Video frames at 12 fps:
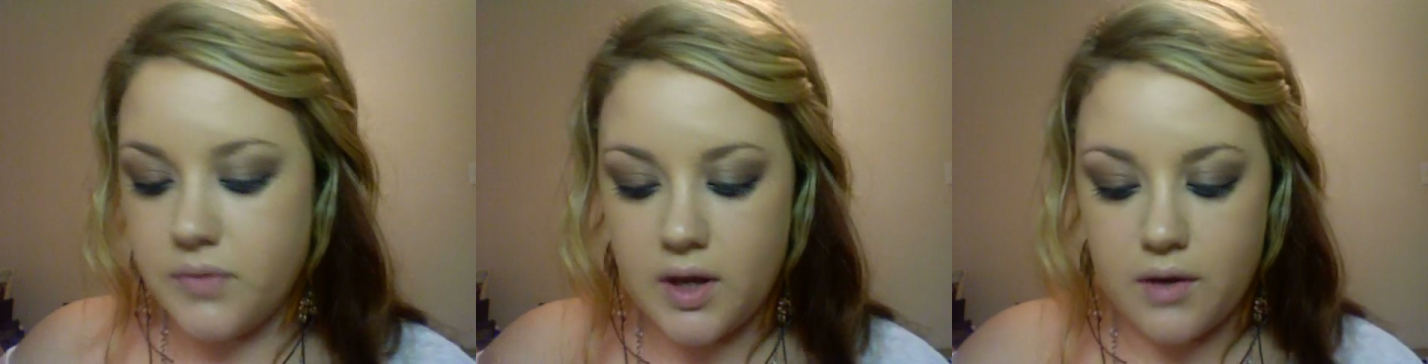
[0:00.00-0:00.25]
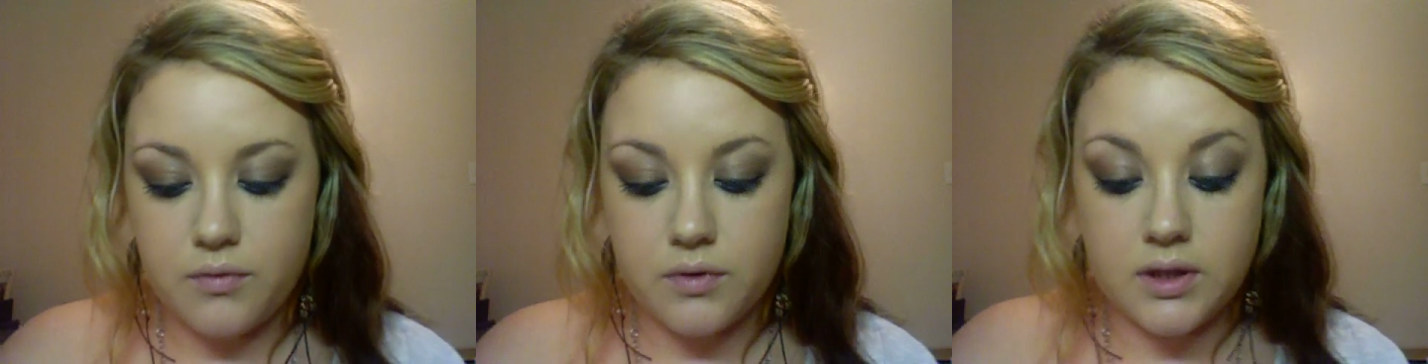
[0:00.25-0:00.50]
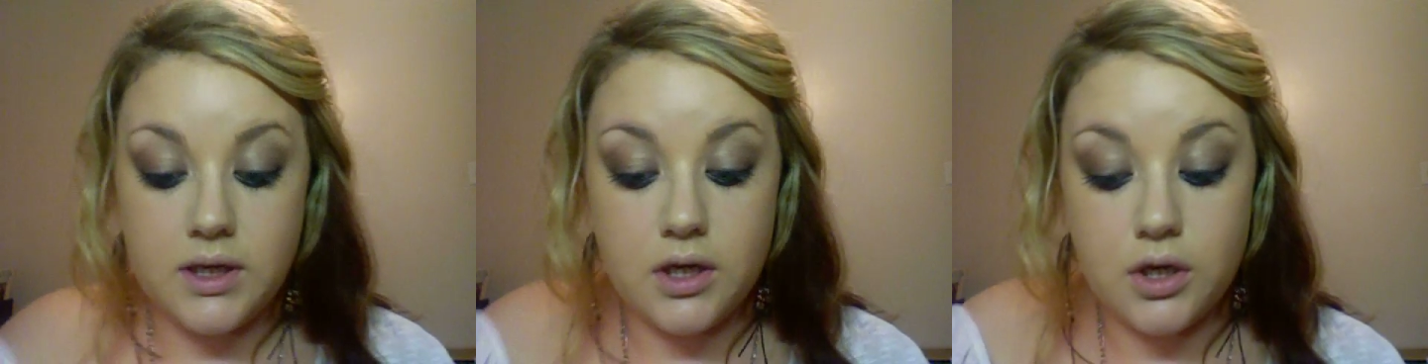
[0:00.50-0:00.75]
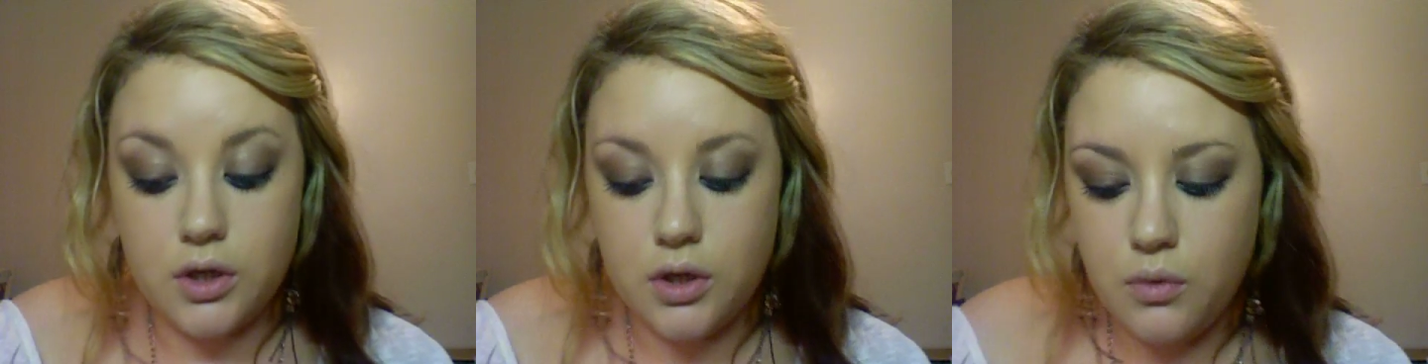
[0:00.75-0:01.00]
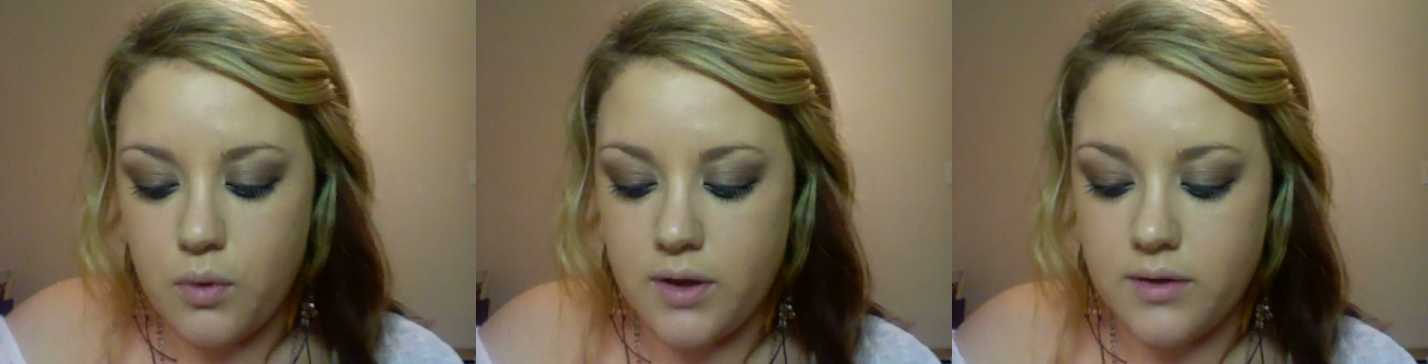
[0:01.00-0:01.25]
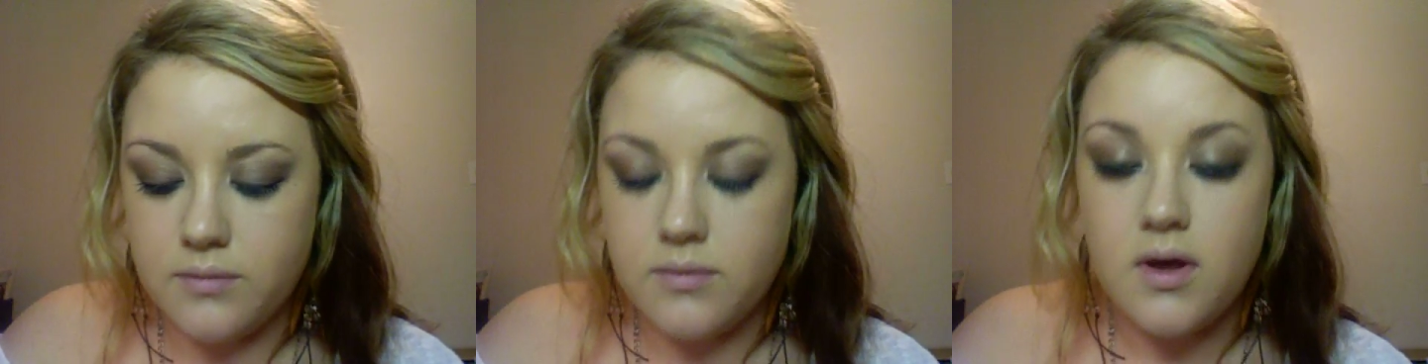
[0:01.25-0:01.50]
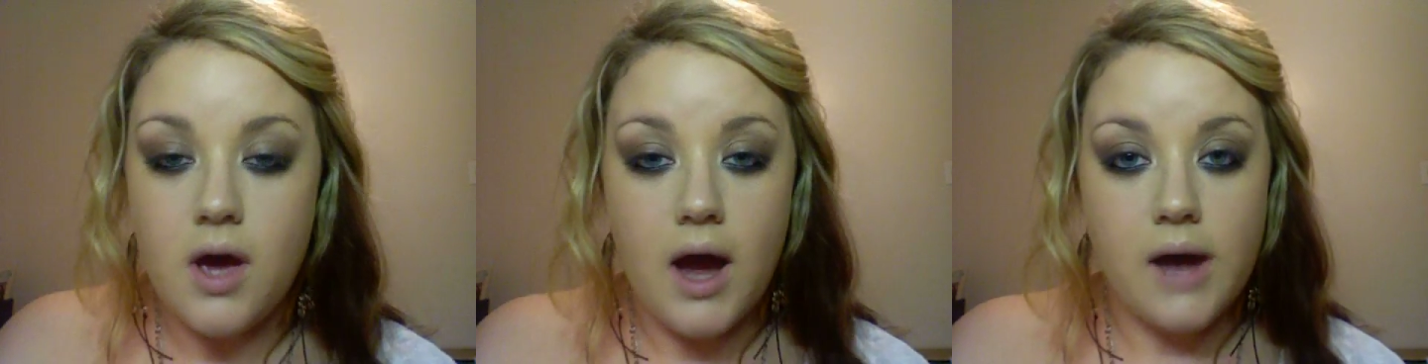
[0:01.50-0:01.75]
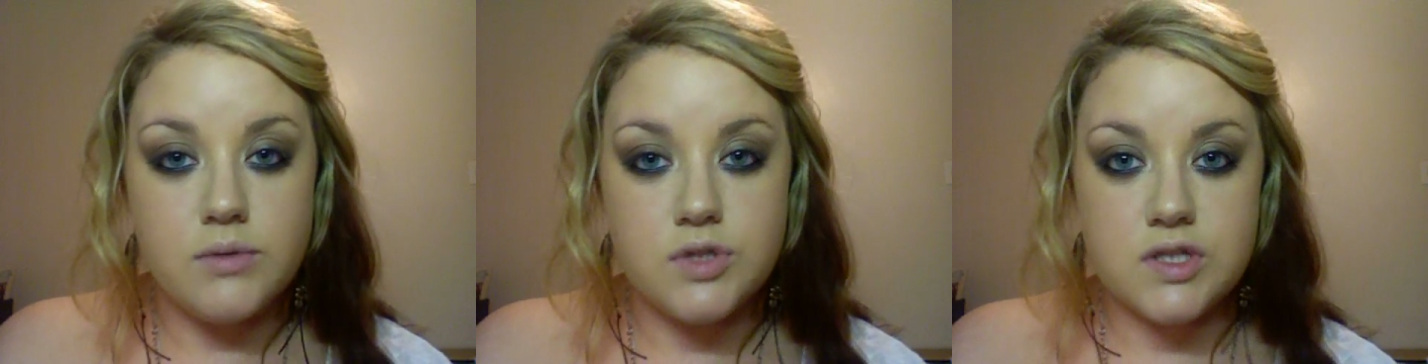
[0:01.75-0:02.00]
I really need a new one.
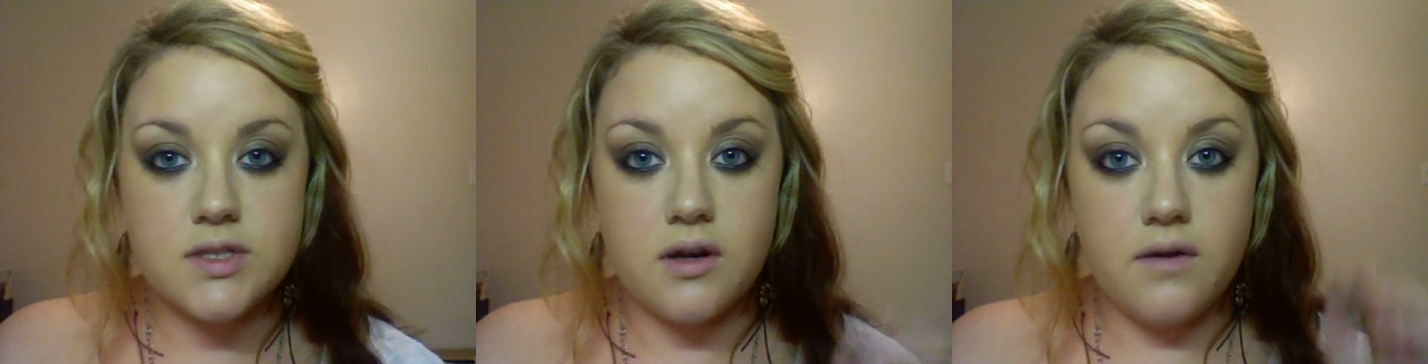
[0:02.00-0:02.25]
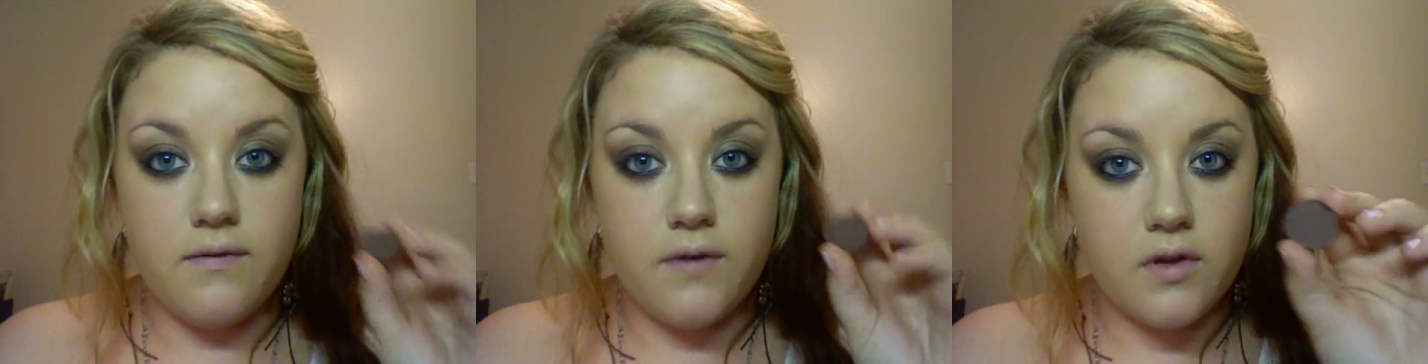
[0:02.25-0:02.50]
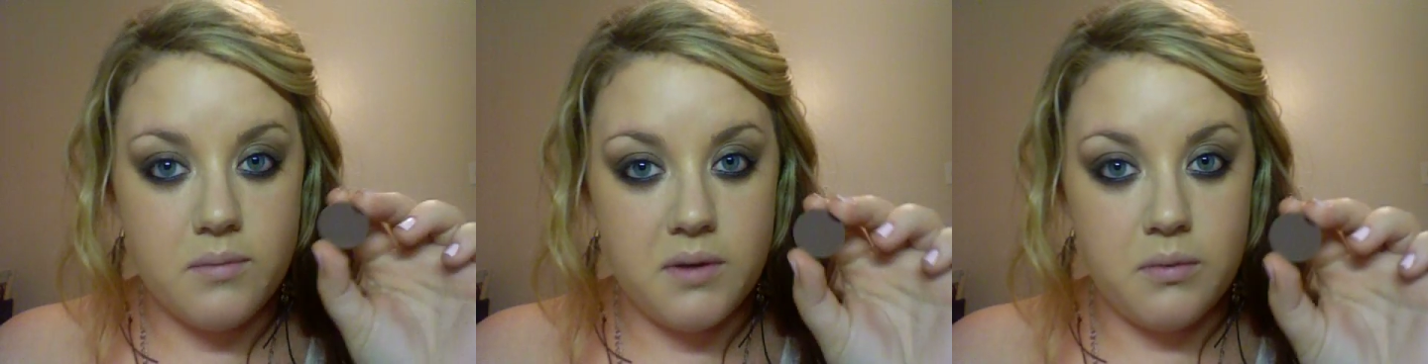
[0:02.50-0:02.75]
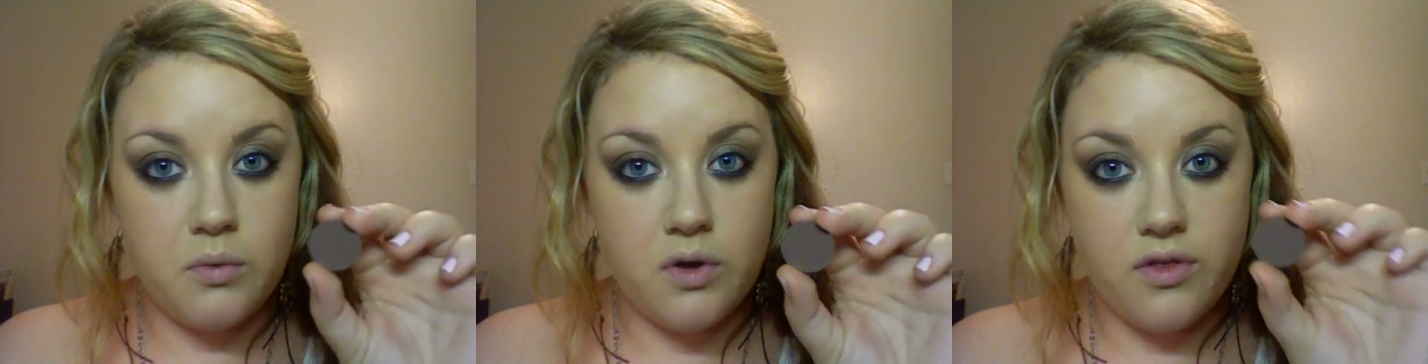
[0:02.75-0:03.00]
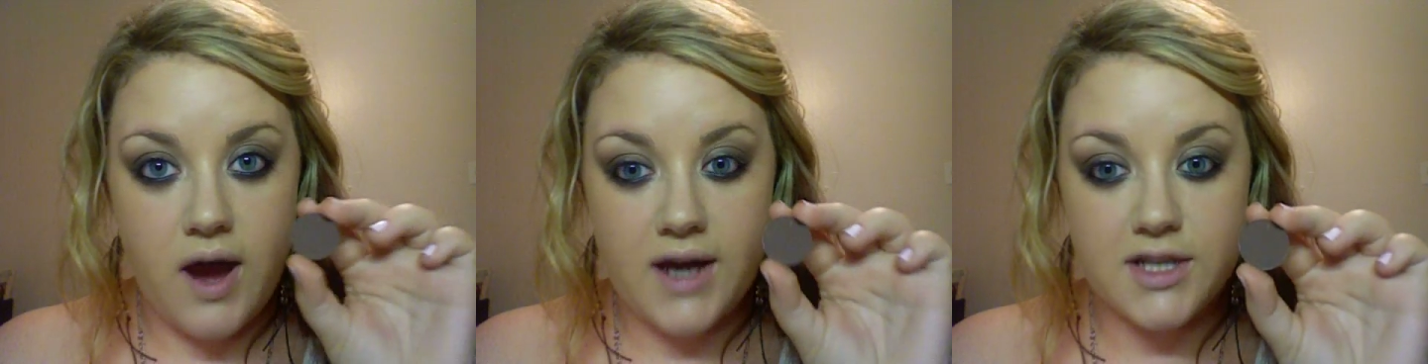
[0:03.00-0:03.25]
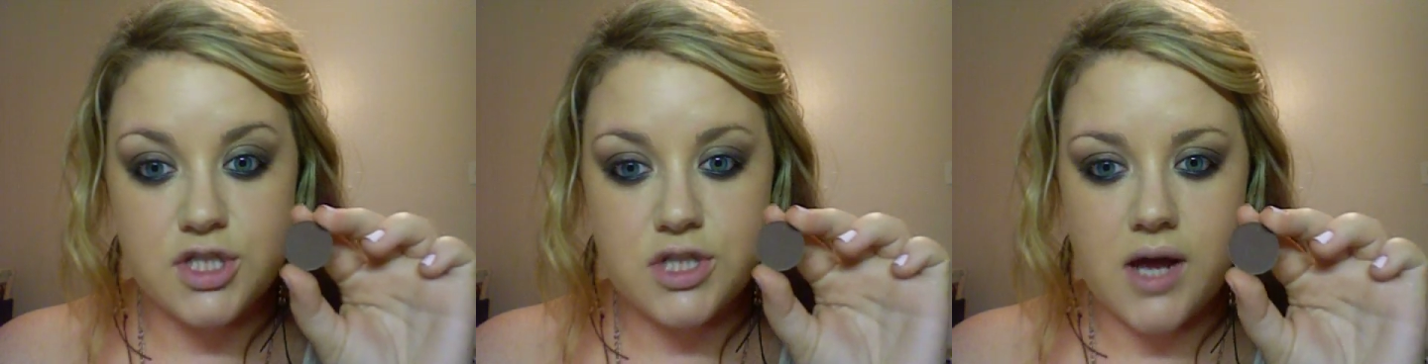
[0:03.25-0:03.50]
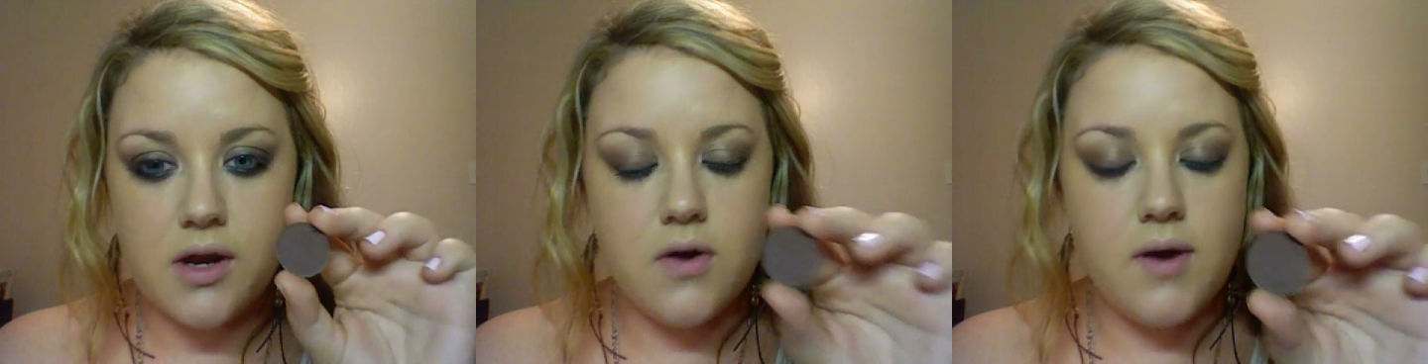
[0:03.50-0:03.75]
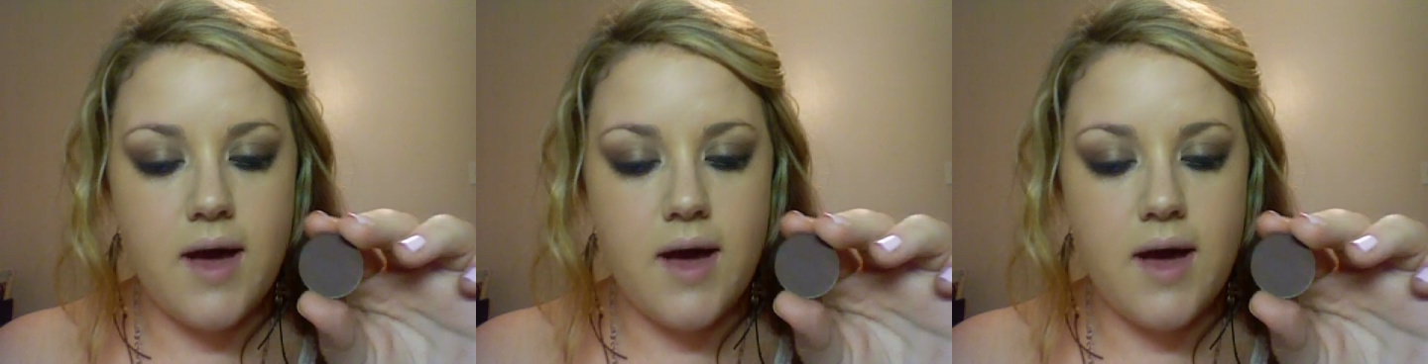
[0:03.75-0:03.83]
I'm just going to fill them in with eyeshadow,